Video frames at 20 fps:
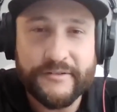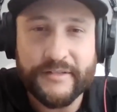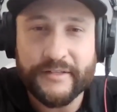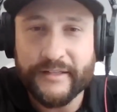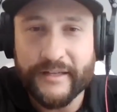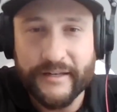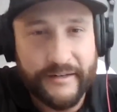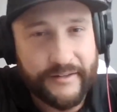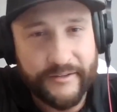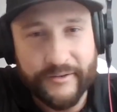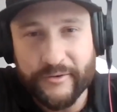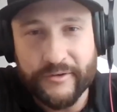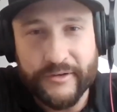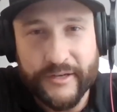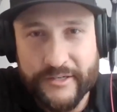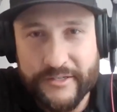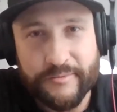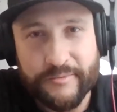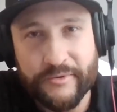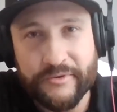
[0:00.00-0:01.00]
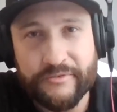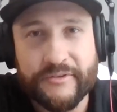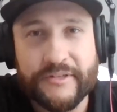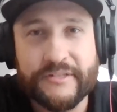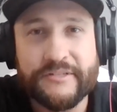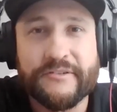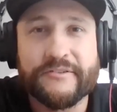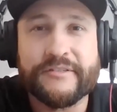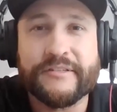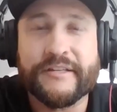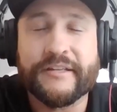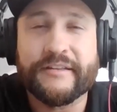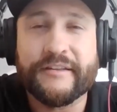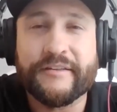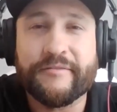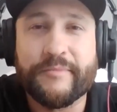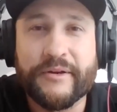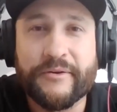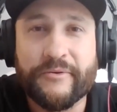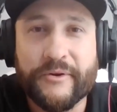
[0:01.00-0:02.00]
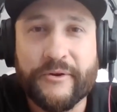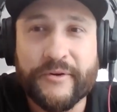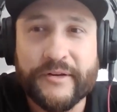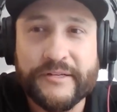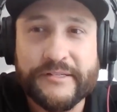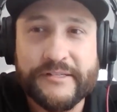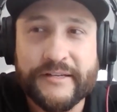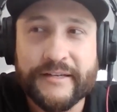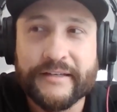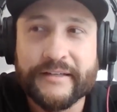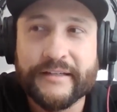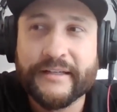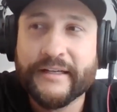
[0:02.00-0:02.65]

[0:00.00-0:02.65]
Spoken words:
a lot of little customer features that they've been requesting.